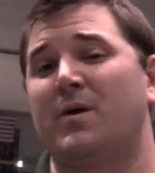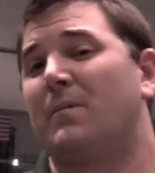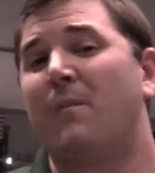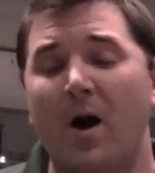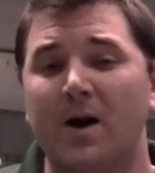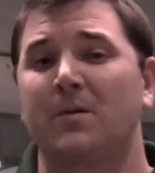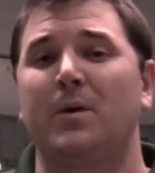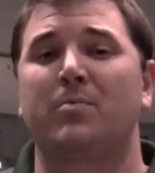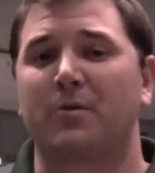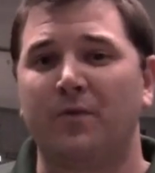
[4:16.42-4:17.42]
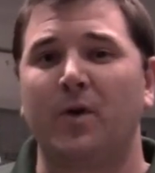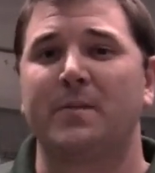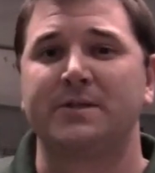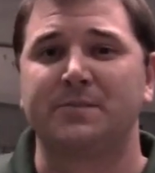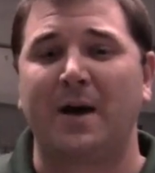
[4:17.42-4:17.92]
a remarkable
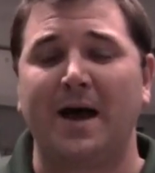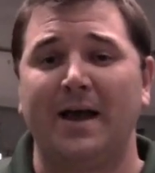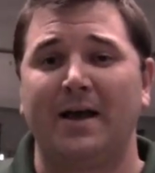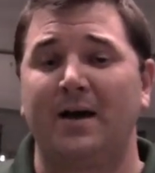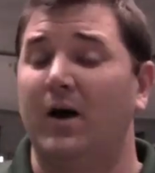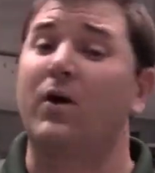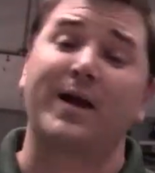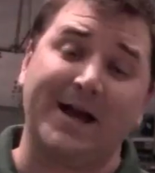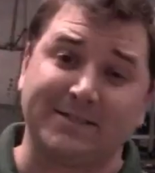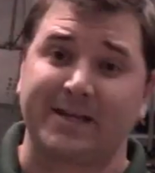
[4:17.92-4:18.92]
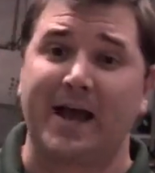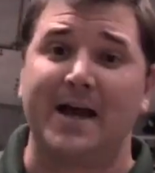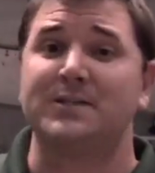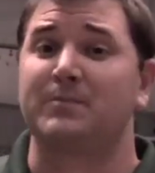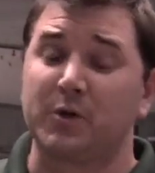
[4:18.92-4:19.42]
performance by all kinds of
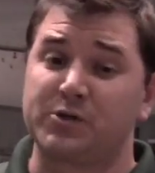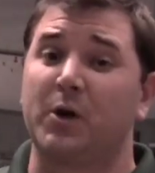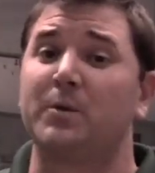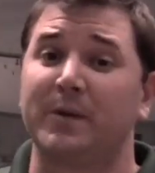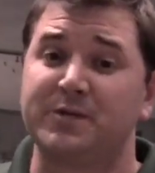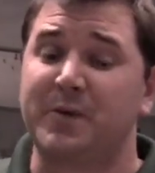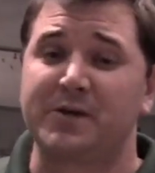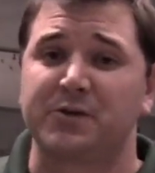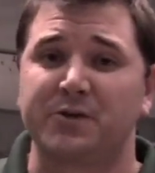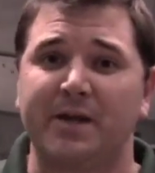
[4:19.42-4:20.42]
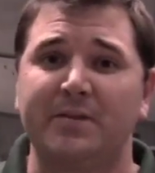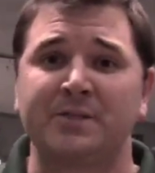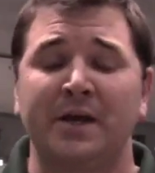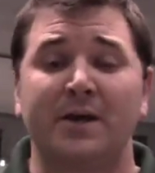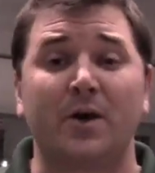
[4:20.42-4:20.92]
guys, most notably special
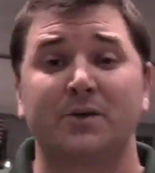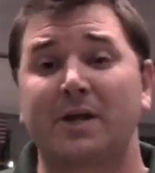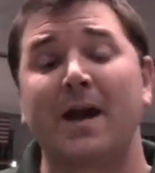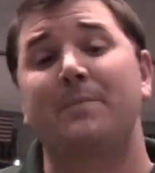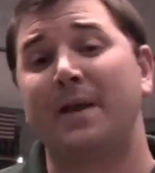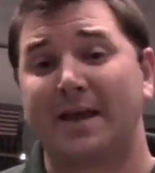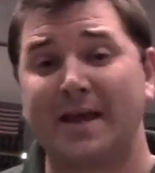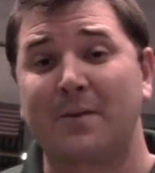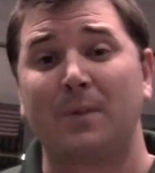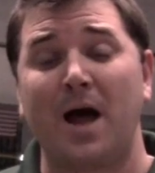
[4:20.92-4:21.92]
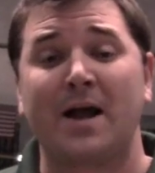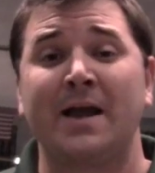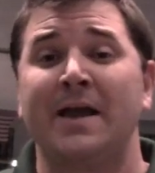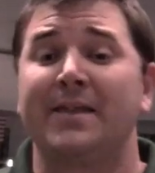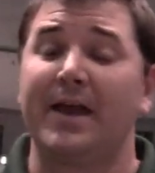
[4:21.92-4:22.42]
teams. Guards got a big kick
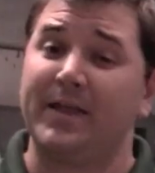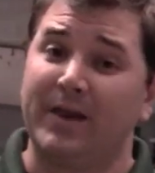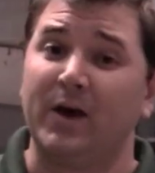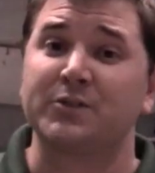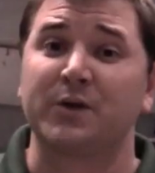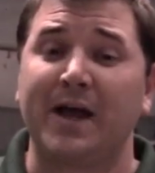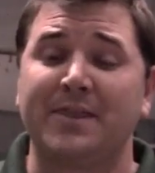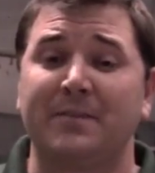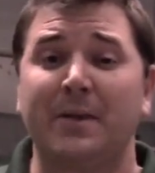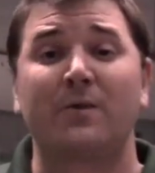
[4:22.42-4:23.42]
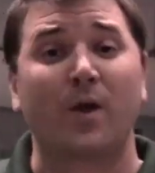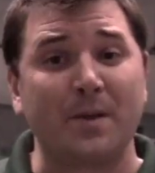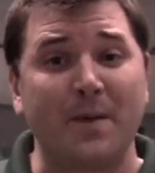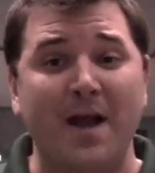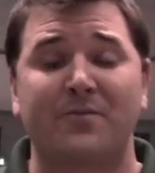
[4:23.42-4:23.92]
block. They also got the big
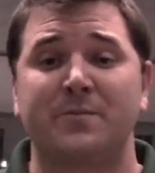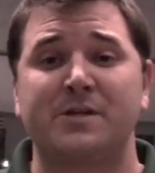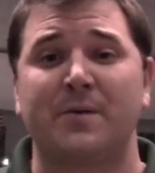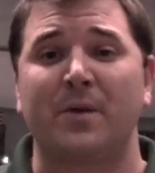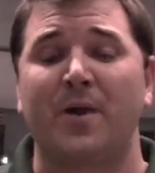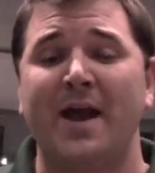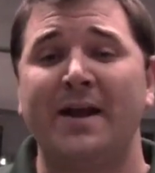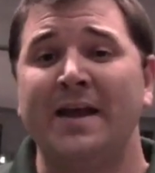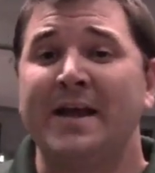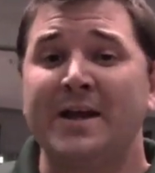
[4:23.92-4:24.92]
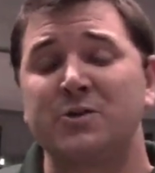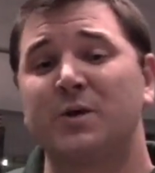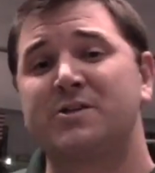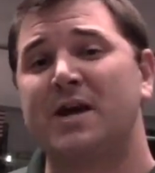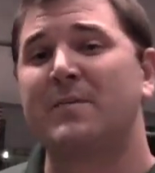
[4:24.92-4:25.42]
run back from Jeremy Wright. Here's
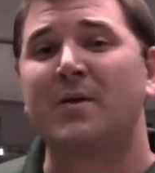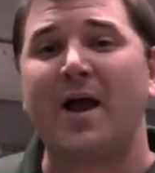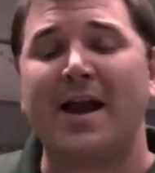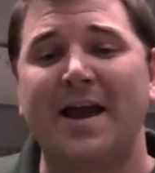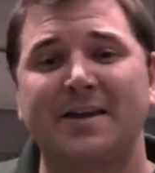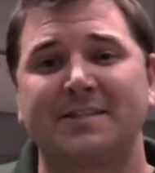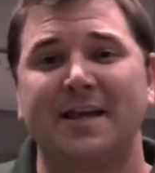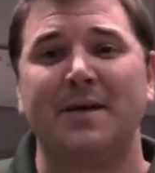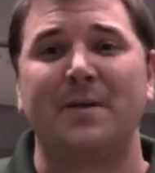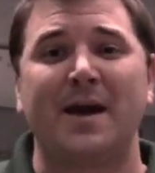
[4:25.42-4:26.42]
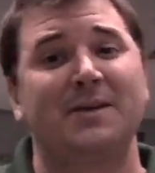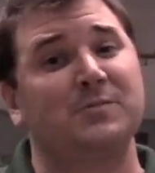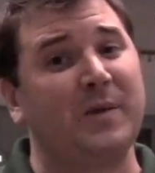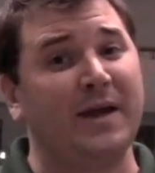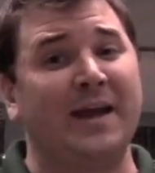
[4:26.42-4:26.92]
what Jeremy Wright had to say about
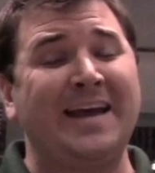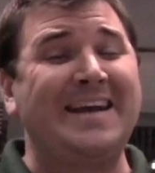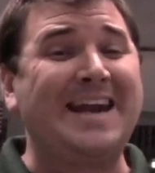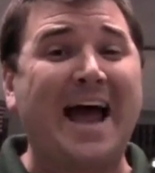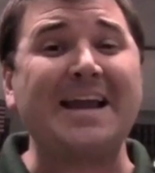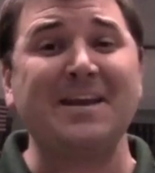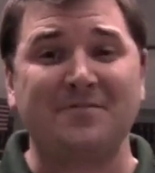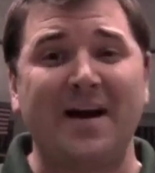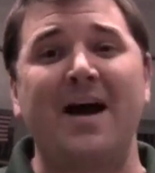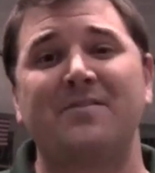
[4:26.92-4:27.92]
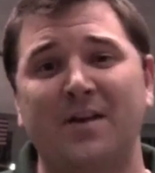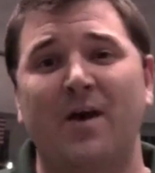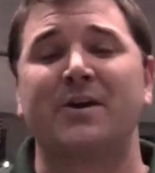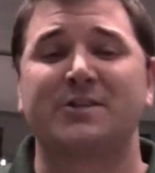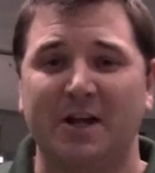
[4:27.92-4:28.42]
his big
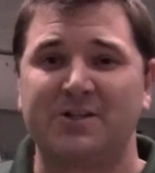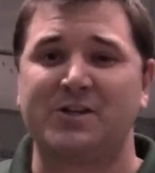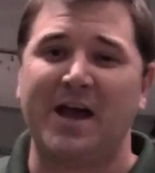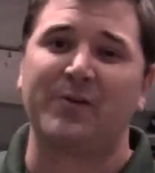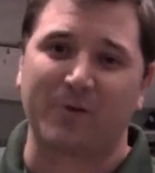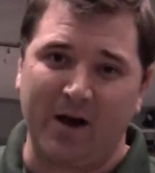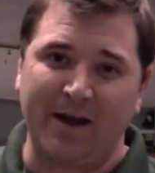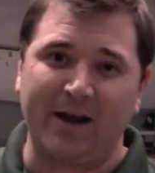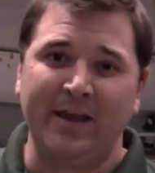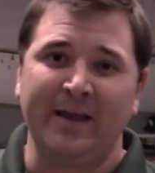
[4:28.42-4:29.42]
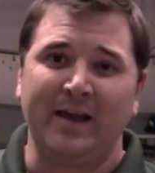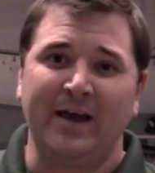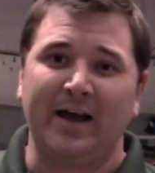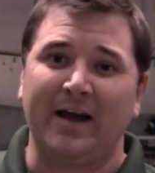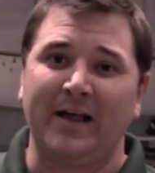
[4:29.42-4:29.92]
95-yard touchdown run.
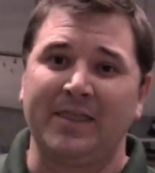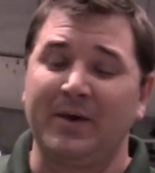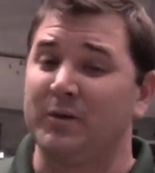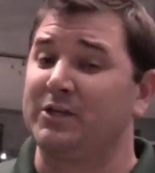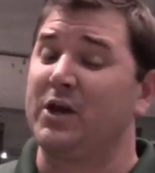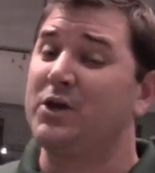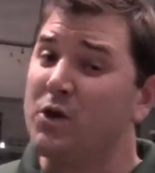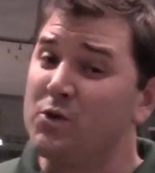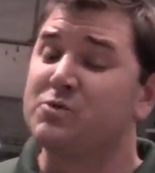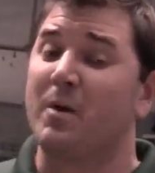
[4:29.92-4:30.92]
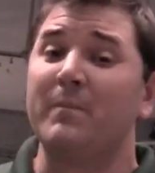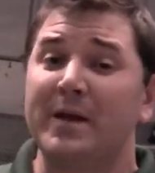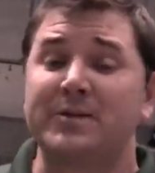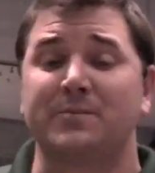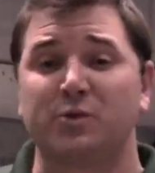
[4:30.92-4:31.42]
That was a huge
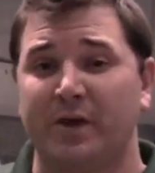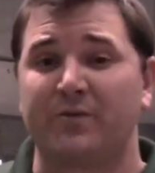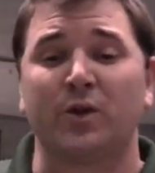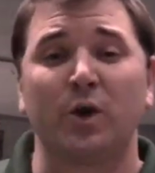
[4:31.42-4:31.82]
momentum swing for